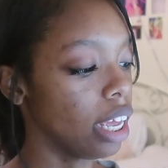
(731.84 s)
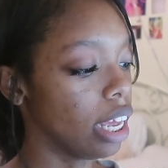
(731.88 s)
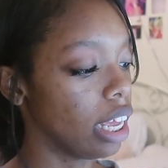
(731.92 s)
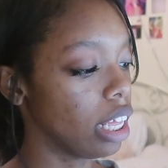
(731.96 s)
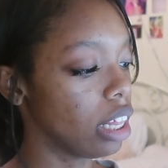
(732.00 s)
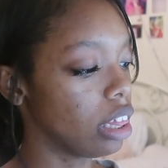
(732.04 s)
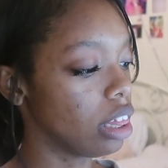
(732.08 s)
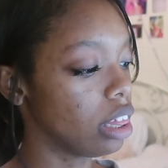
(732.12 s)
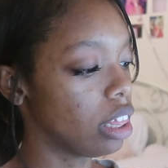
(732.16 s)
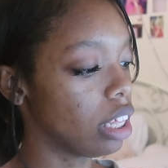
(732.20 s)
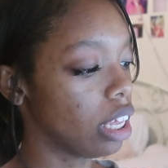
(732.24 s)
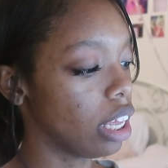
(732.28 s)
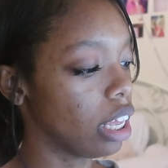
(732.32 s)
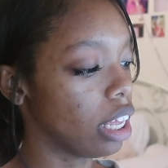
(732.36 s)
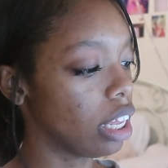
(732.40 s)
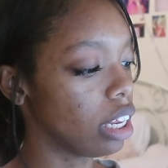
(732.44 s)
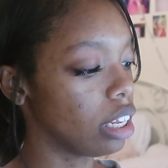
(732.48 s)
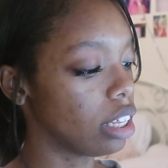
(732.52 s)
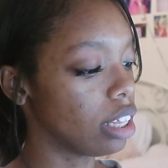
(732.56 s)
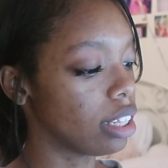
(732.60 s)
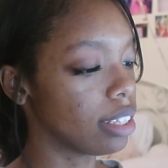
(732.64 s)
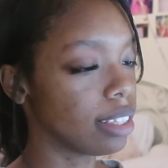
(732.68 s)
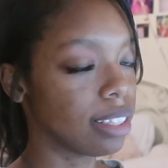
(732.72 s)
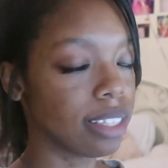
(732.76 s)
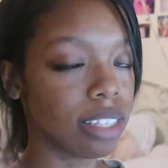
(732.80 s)
And then
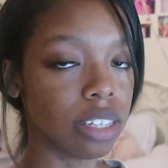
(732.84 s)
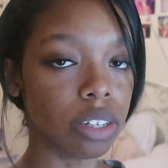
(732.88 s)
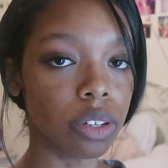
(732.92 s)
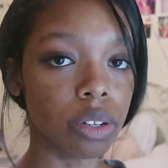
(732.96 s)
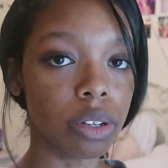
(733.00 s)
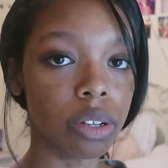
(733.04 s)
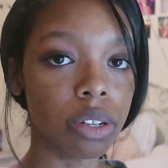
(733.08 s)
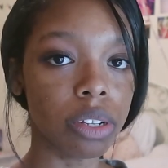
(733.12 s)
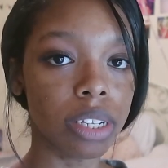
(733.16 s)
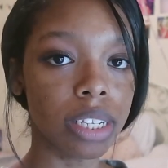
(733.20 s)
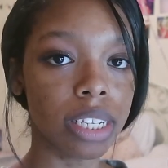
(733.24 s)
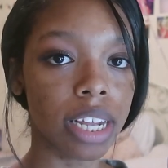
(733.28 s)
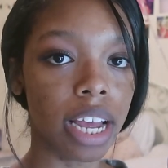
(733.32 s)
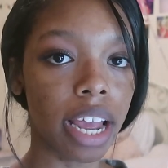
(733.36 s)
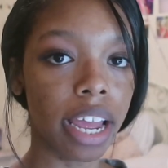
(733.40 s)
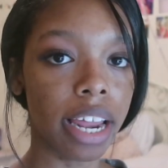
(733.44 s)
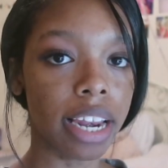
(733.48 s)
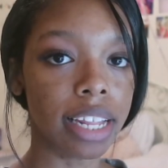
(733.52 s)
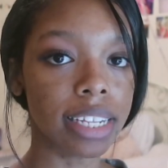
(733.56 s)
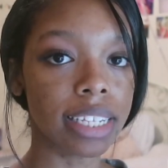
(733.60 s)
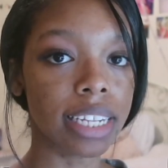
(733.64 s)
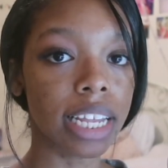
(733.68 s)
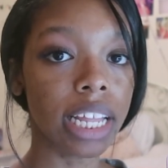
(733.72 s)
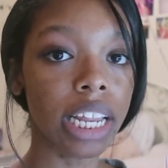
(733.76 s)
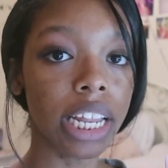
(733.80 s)
the seal side
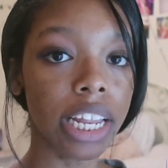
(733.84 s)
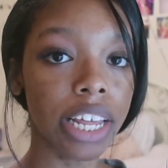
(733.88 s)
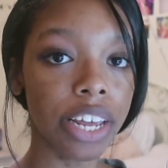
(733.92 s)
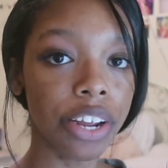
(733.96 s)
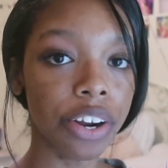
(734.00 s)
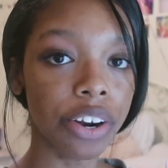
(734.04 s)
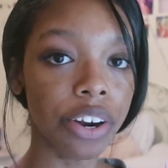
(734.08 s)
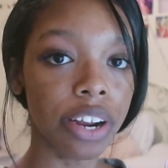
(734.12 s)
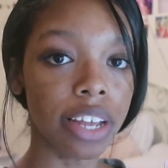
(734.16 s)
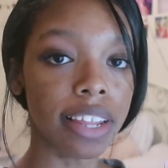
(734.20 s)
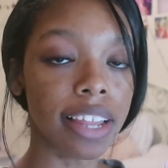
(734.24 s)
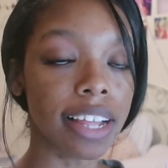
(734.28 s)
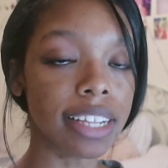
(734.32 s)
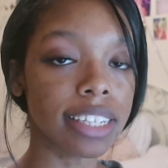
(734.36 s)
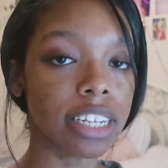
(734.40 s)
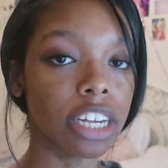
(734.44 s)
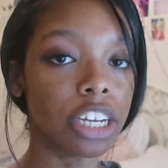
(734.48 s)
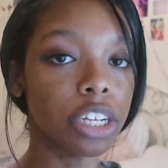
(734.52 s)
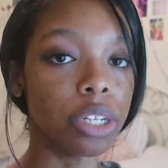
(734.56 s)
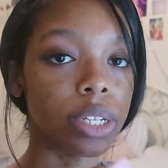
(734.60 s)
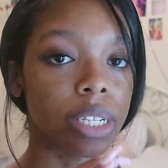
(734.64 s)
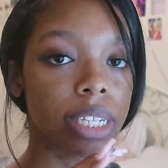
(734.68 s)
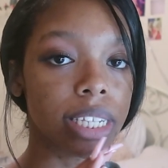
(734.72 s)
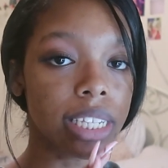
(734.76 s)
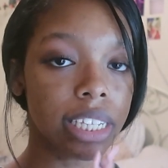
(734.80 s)
is clear, and that's how
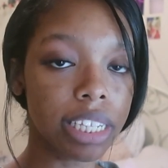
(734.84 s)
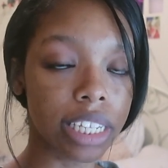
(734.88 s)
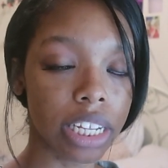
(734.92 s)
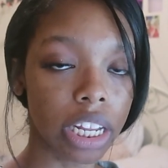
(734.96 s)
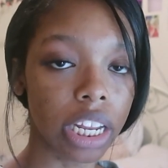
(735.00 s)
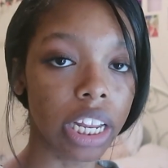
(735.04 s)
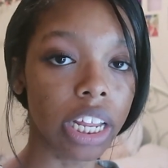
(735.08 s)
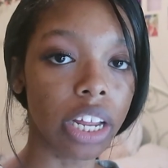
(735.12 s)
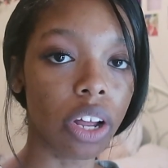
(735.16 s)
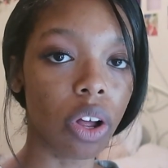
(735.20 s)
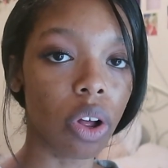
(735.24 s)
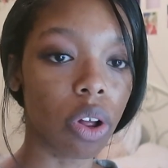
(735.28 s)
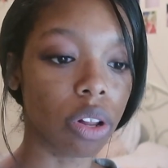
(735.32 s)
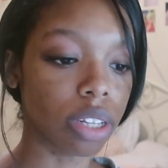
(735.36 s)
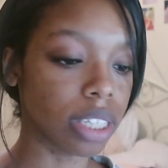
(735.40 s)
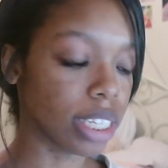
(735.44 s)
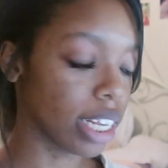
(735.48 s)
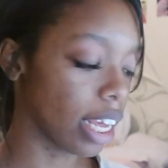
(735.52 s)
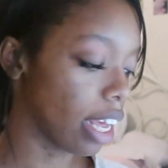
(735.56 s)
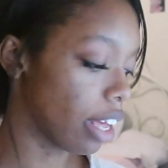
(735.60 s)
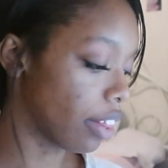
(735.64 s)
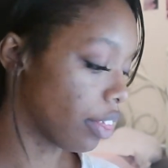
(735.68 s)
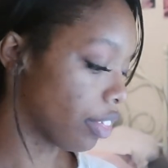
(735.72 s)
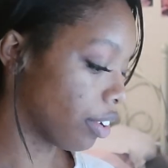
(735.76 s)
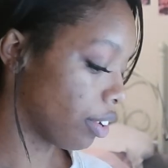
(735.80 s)
you seal it all
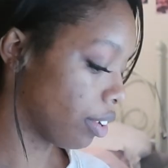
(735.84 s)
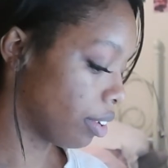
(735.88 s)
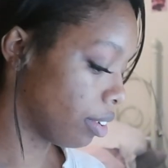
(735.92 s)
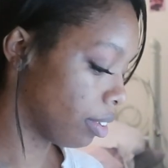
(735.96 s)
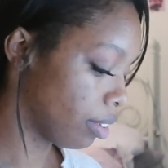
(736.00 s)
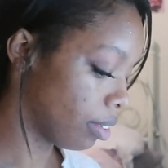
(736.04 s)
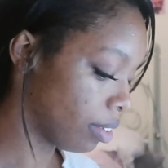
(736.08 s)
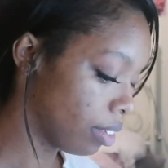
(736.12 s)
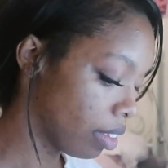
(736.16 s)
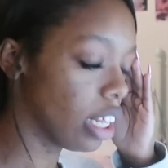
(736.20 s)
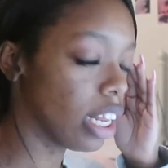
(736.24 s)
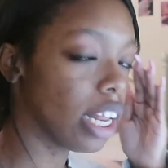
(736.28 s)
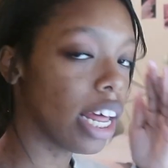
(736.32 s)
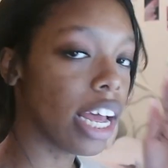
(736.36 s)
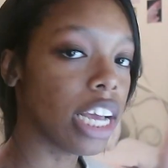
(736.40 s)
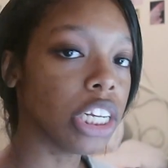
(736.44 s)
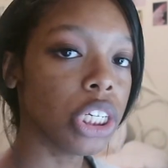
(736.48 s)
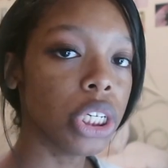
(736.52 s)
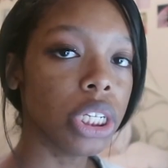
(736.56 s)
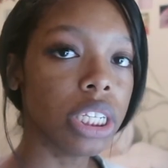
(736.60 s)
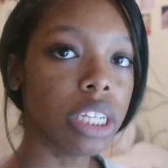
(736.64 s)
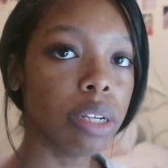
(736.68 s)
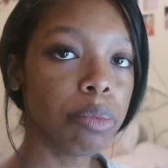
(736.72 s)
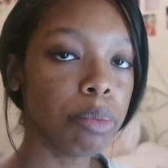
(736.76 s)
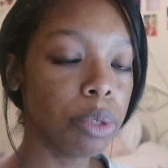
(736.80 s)
together. The
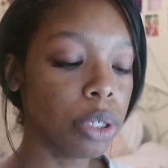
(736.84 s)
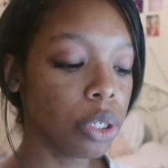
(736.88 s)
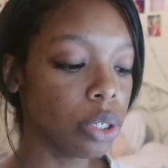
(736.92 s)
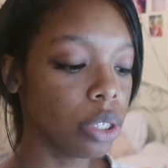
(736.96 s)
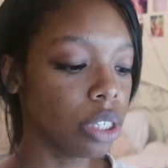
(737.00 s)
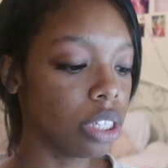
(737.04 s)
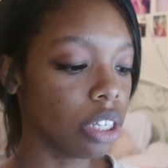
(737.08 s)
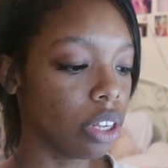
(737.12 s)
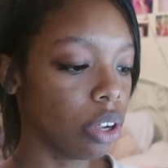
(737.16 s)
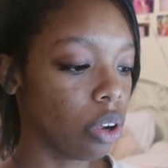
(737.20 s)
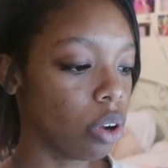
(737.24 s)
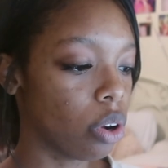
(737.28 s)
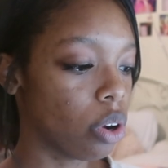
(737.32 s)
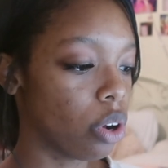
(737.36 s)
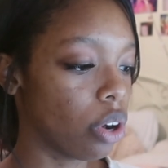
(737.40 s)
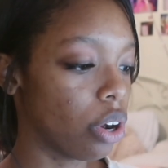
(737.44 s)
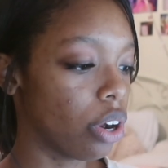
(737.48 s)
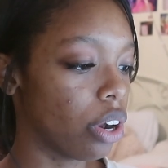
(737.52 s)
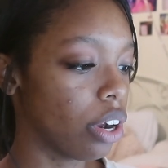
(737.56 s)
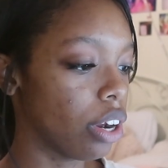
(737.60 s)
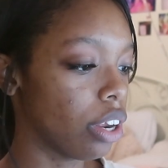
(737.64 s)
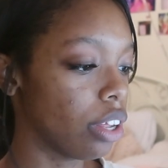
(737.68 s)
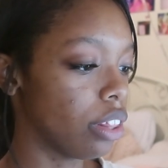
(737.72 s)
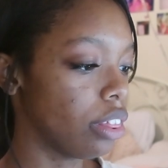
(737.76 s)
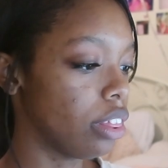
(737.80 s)
lashes I'm using
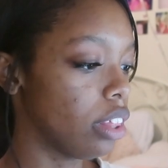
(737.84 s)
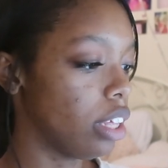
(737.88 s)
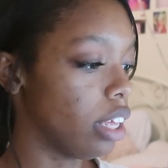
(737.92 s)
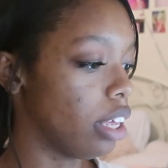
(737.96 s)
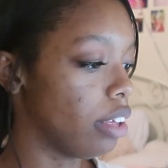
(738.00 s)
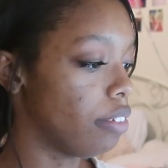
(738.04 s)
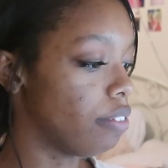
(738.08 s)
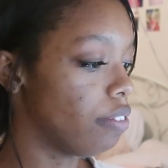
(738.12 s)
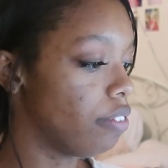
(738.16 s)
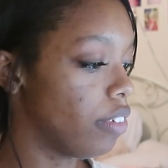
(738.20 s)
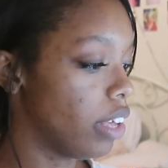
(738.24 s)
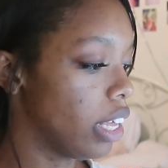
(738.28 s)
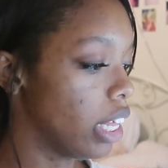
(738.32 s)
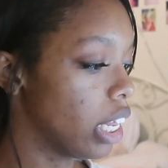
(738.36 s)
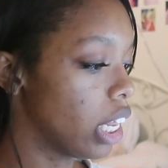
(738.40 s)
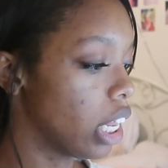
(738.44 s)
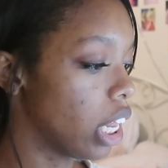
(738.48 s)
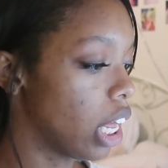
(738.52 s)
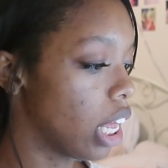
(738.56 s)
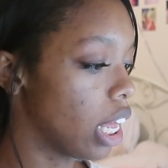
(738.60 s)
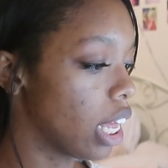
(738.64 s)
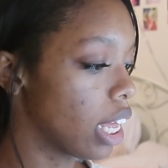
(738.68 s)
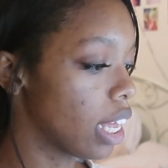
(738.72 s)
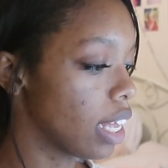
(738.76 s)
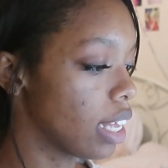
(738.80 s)
are the
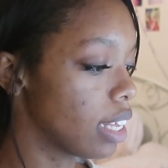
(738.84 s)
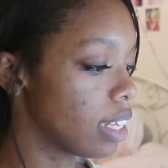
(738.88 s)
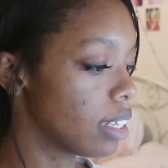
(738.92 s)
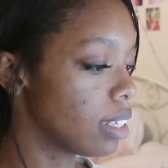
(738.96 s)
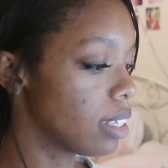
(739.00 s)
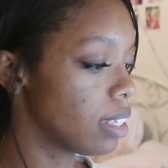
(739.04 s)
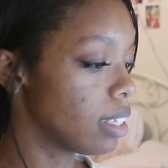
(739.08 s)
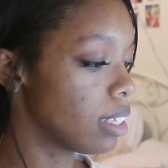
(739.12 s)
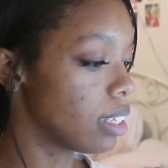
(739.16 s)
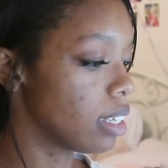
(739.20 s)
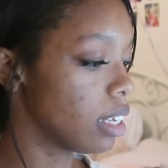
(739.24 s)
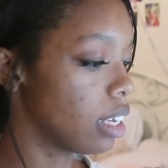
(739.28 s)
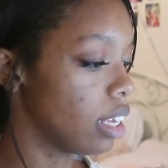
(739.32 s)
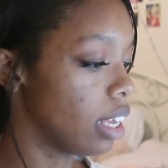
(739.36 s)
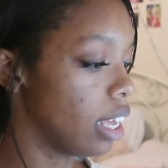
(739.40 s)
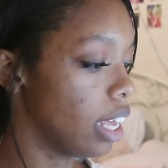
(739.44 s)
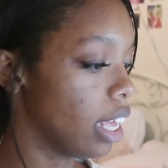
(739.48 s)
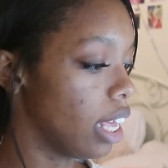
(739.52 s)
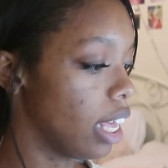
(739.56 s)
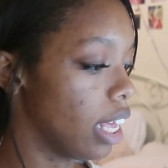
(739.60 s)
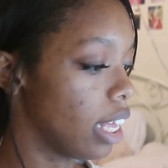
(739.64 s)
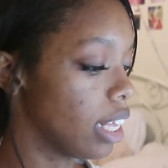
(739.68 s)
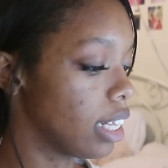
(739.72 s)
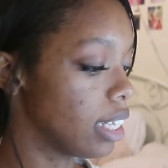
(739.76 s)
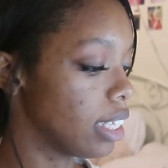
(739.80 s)
V-Lux
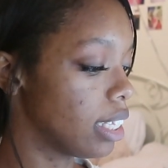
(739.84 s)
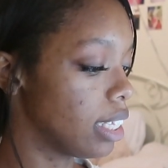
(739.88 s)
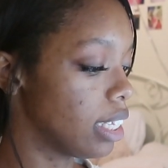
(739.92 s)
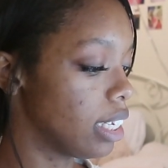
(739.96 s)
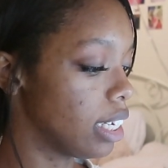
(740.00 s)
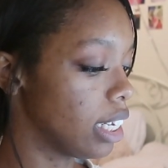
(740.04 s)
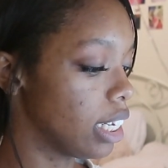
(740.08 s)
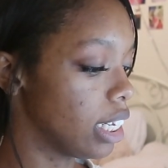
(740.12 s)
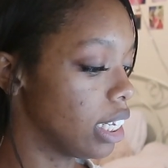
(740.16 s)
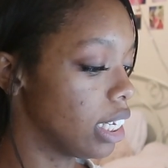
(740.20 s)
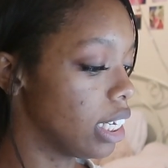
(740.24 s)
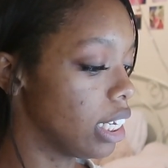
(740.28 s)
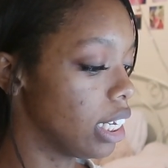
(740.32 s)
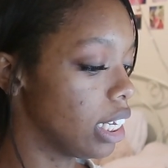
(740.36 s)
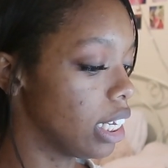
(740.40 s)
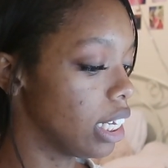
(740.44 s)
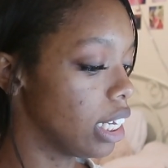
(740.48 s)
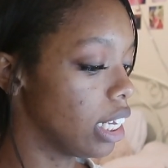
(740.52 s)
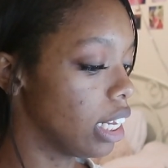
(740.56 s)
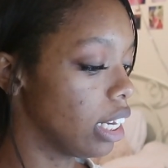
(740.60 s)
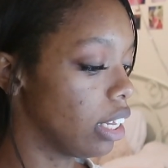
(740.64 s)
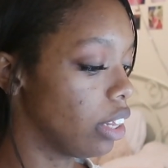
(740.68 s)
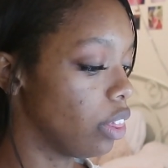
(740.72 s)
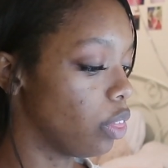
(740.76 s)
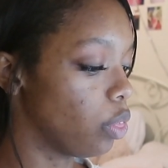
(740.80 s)

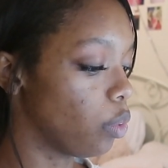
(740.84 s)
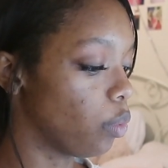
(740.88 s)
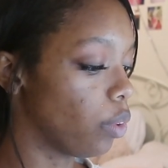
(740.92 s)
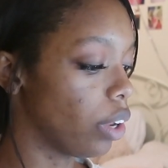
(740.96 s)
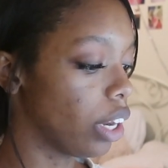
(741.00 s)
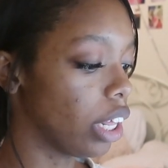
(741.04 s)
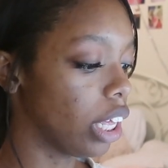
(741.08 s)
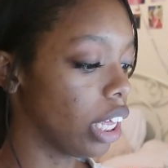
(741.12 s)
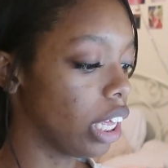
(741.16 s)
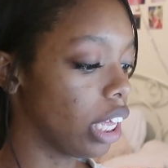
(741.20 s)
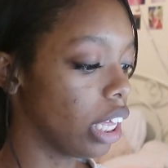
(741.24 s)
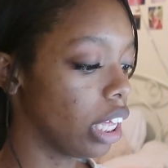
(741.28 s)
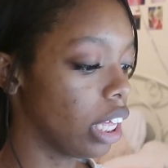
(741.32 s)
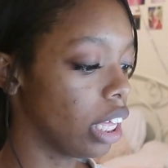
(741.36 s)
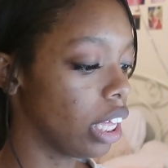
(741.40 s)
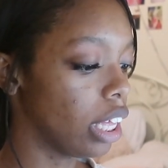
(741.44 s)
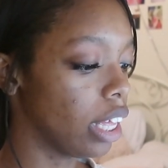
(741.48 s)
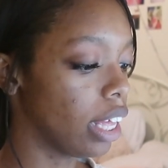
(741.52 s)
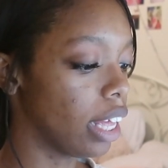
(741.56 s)
Extended 3D